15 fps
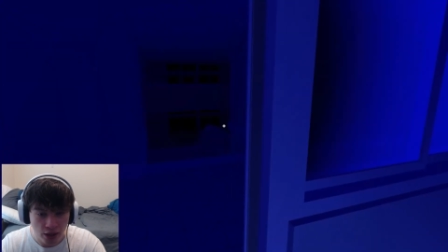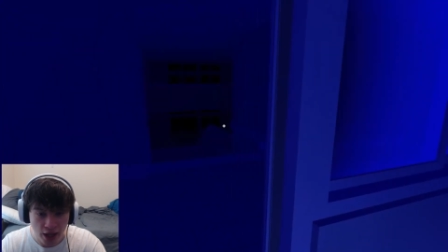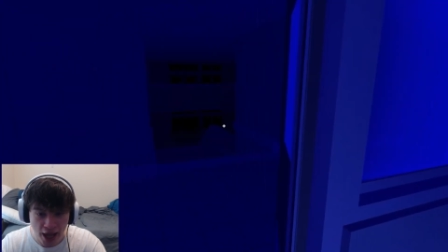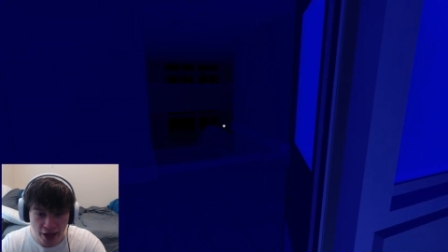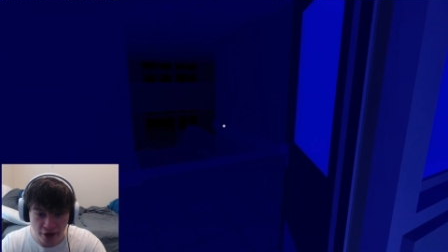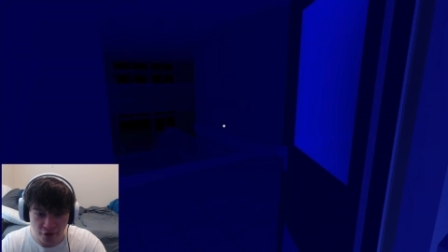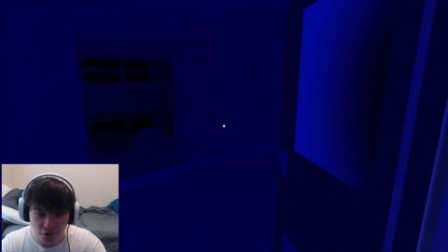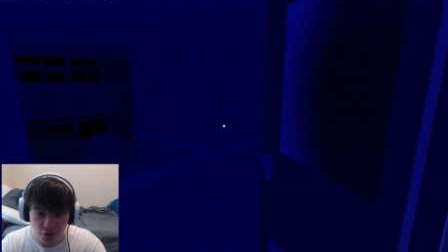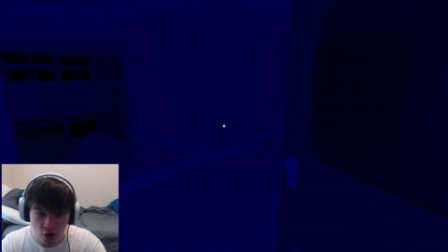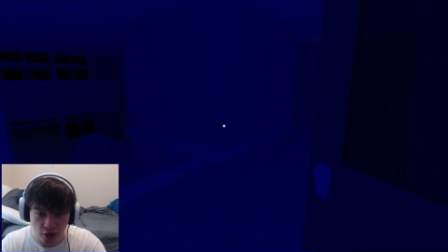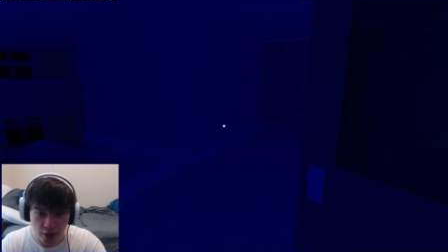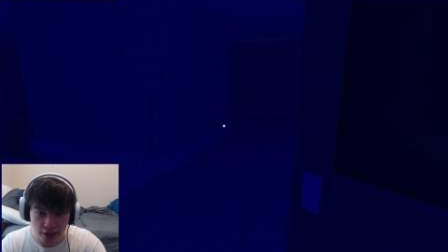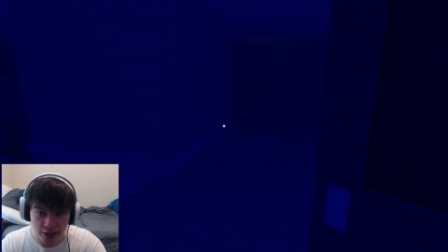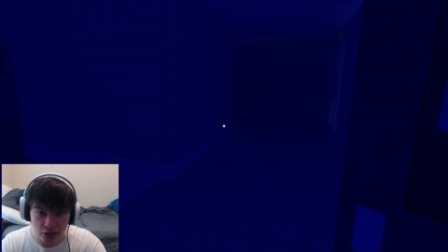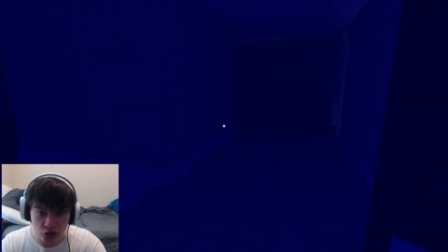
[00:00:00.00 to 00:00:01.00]
Egg
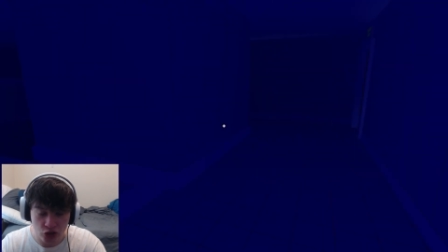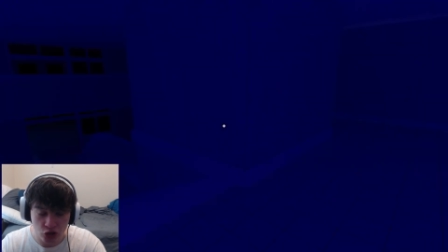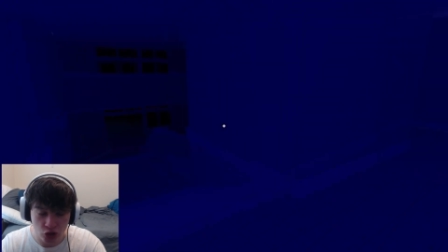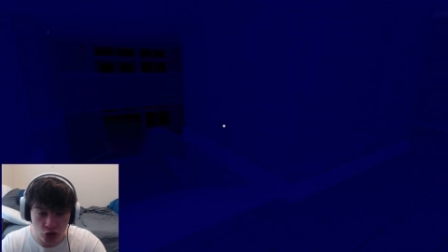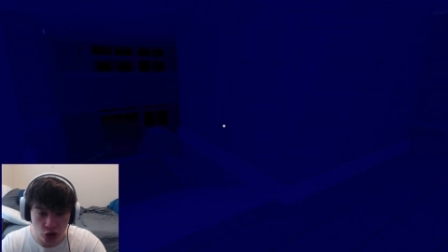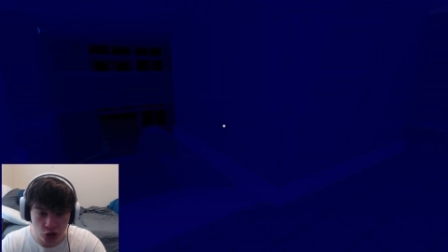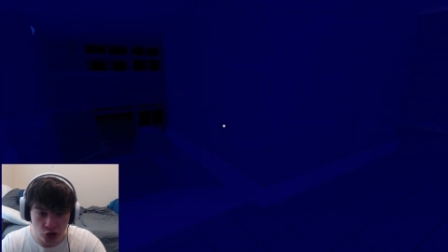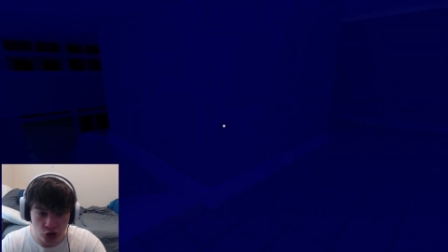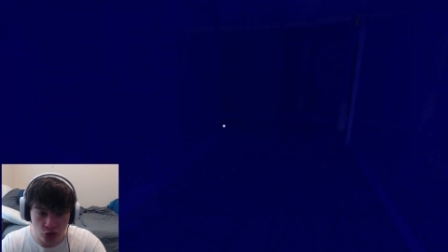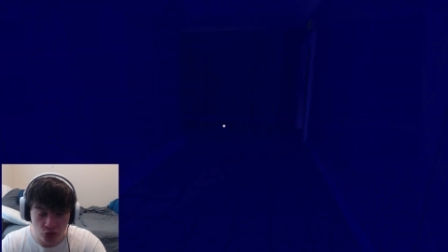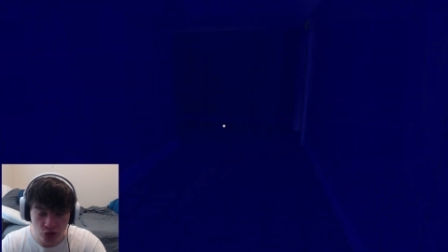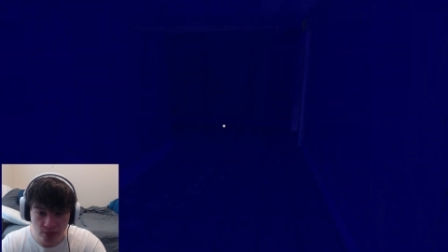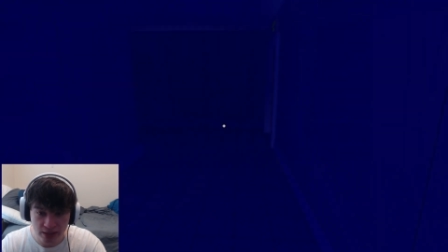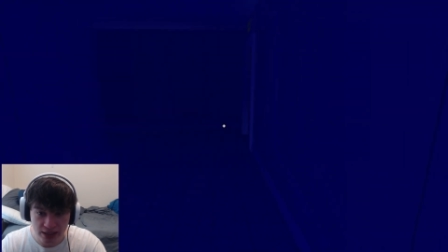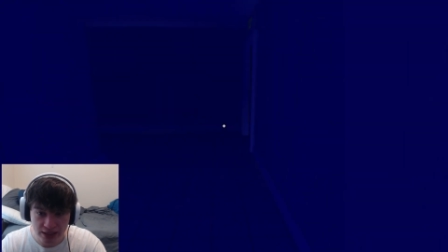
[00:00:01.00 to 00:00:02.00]
fucking
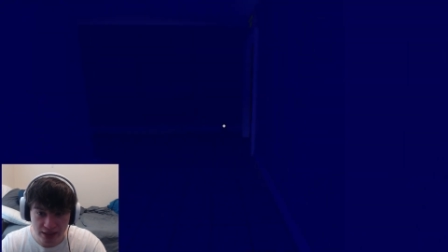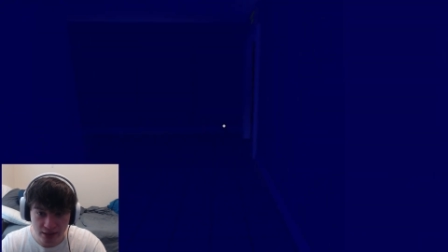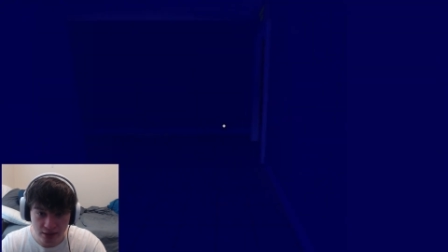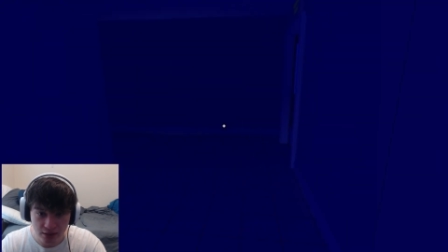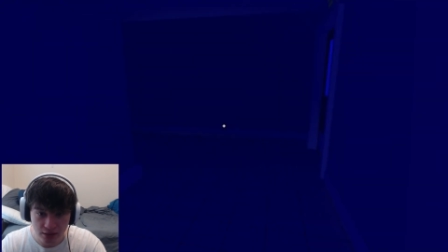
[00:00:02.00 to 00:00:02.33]
excuse me?